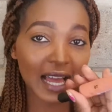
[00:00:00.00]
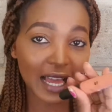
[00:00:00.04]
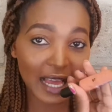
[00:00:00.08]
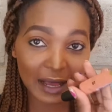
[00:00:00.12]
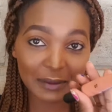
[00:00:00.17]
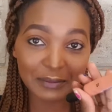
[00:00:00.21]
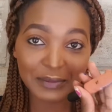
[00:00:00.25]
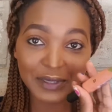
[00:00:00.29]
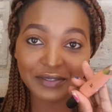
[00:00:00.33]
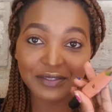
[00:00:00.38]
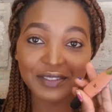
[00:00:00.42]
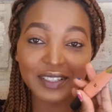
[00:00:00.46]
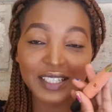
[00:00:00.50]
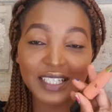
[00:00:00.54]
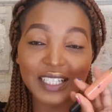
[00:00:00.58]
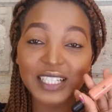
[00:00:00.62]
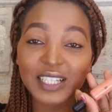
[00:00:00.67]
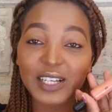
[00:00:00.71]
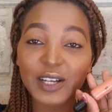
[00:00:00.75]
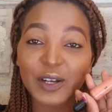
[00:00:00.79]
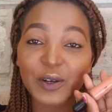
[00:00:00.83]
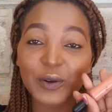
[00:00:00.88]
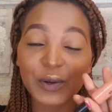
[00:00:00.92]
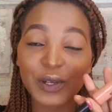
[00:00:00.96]
I'm
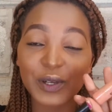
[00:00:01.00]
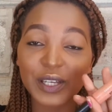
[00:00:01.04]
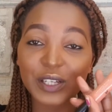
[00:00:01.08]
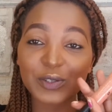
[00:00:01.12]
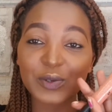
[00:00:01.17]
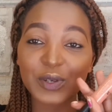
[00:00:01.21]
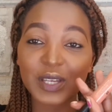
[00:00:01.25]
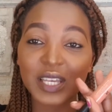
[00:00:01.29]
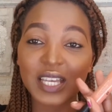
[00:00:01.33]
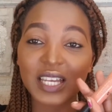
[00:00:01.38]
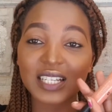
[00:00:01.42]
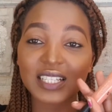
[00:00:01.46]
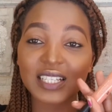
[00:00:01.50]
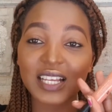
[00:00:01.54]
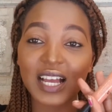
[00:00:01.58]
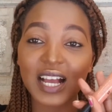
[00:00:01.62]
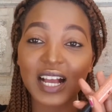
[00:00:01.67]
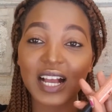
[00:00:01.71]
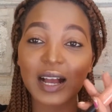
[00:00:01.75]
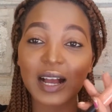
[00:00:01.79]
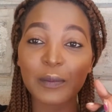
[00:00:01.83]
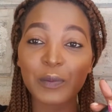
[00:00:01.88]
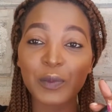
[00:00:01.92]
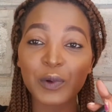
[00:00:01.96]
definitely going to get a
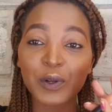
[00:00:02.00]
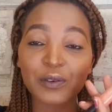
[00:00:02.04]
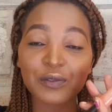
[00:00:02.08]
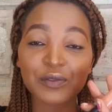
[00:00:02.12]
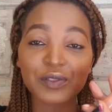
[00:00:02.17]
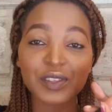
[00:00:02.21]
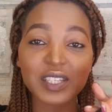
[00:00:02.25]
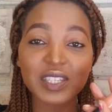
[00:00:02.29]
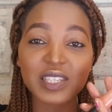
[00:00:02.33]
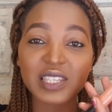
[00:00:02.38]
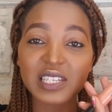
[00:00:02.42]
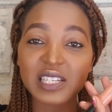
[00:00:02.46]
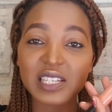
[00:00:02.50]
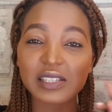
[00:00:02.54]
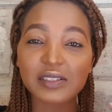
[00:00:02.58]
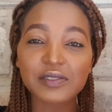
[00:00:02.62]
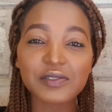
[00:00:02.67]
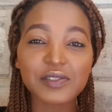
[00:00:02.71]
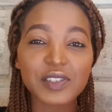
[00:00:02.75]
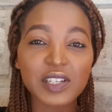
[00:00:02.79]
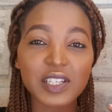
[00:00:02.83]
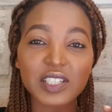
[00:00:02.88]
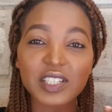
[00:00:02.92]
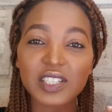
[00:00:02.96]
couple of these in
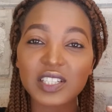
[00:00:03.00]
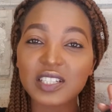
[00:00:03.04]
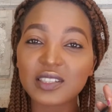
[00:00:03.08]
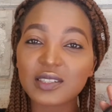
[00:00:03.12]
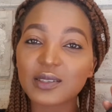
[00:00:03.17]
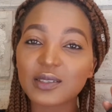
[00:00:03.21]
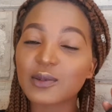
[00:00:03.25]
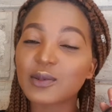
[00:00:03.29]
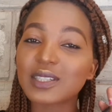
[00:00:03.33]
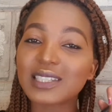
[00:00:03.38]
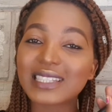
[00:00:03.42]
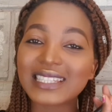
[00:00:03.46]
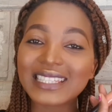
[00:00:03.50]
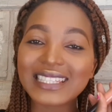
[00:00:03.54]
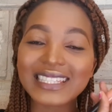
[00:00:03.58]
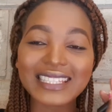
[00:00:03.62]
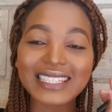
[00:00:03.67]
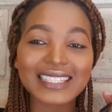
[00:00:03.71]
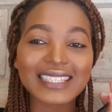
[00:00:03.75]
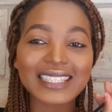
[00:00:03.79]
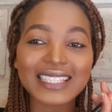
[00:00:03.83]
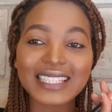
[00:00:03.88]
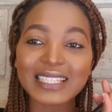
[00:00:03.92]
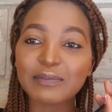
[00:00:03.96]
different shades because
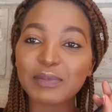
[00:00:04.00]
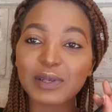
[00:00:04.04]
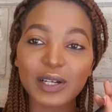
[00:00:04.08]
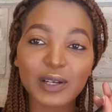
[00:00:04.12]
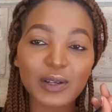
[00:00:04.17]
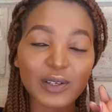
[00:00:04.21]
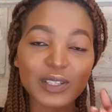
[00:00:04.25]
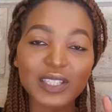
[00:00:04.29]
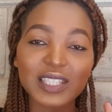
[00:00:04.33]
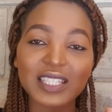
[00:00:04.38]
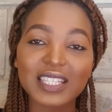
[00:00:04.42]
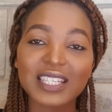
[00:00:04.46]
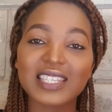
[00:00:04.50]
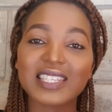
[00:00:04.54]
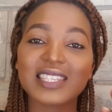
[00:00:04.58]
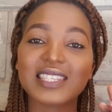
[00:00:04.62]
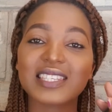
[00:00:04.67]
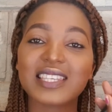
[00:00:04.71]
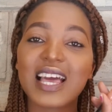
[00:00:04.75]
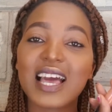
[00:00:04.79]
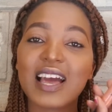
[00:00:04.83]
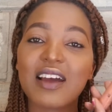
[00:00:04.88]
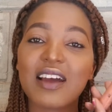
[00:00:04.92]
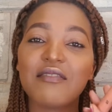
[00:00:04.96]
this lip gloss is
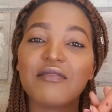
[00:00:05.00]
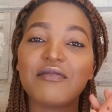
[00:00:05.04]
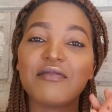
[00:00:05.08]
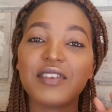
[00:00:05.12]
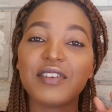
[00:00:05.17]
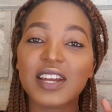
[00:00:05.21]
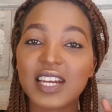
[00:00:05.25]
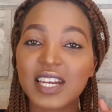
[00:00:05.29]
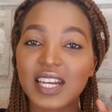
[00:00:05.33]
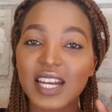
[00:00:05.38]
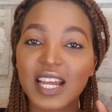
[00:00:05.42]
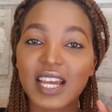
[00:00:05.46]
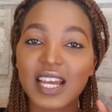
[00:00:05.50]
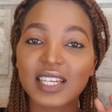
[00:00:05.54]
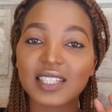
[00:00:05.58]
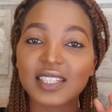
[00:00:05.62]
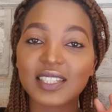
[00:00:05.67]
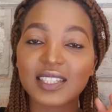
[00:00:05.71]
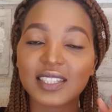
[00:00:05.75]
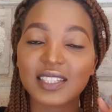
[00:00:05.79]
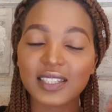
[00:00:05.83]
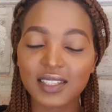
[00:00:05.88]
very nice.